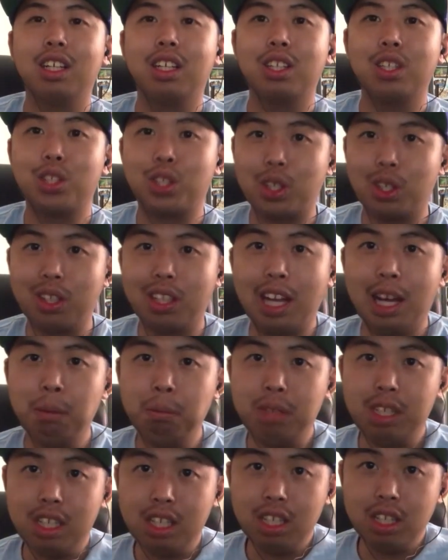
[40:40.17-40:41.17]
So
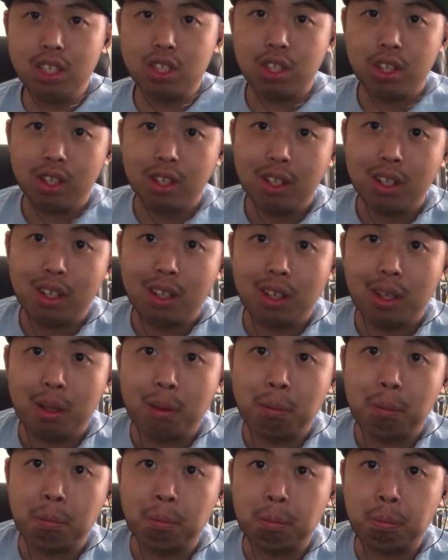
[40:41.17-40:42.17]
that means
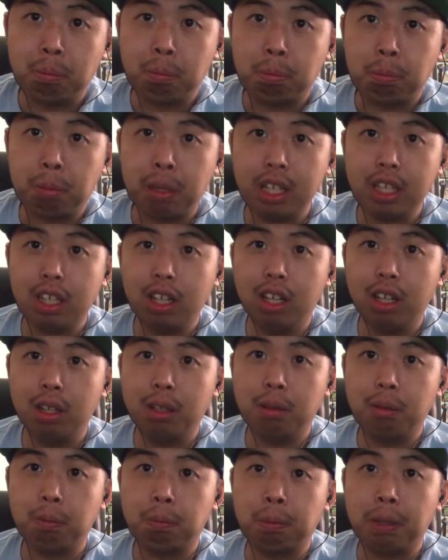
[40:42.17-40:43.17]
pick
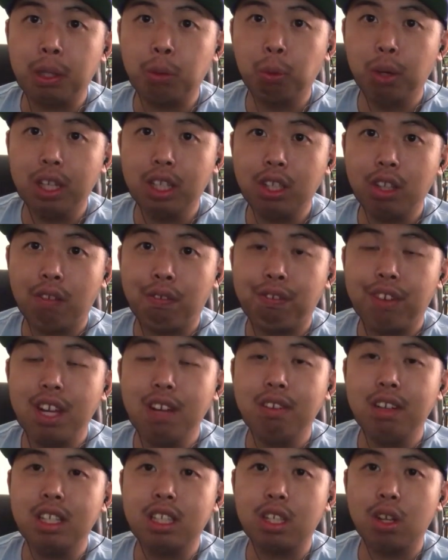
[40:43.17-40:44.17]
one of your
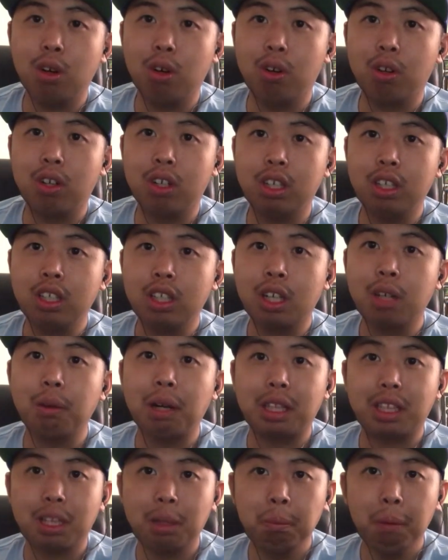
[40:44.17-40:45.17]
favorites or
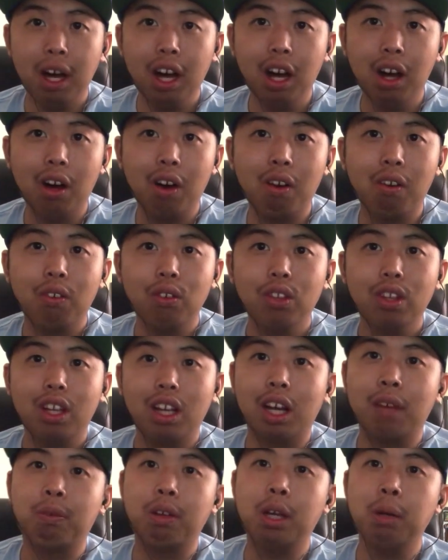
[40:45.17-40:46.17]
collect them all.
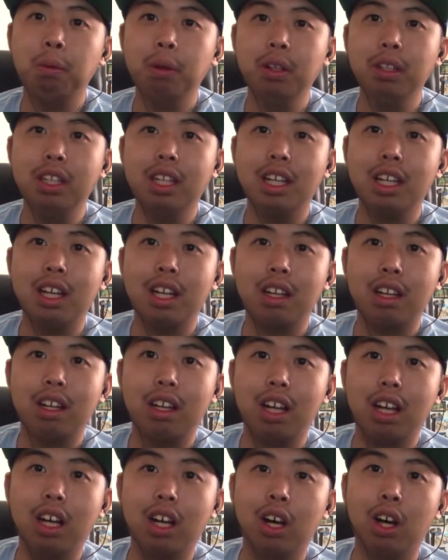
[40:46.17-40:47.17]
Available in the,
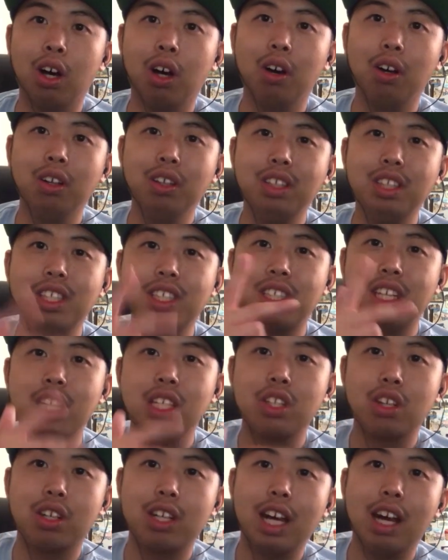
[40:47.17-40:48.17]
all these
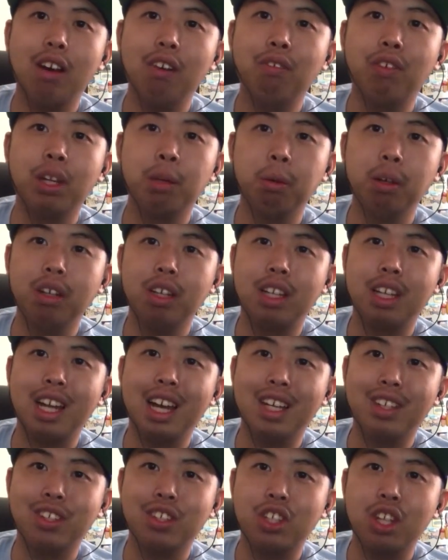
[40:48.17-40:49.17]
things are now available in the
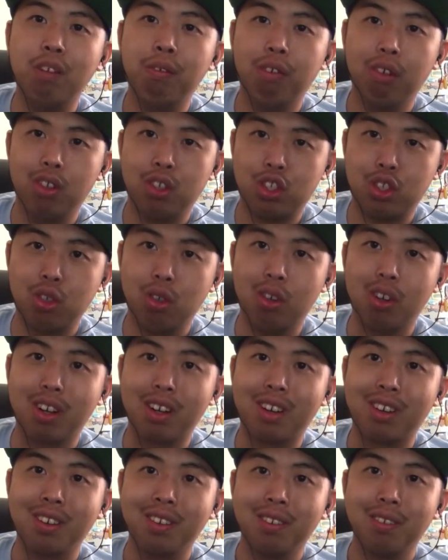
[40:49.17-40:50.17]
SMG4
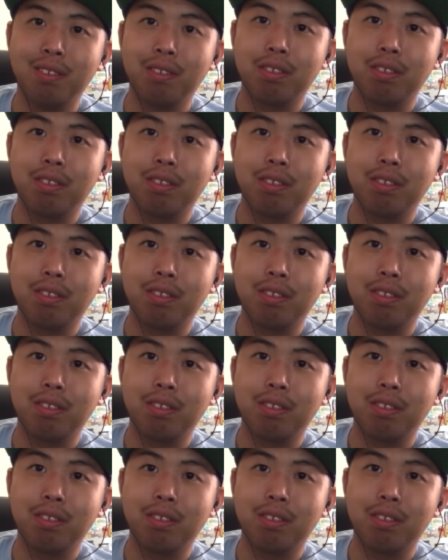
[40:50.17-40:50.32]
store.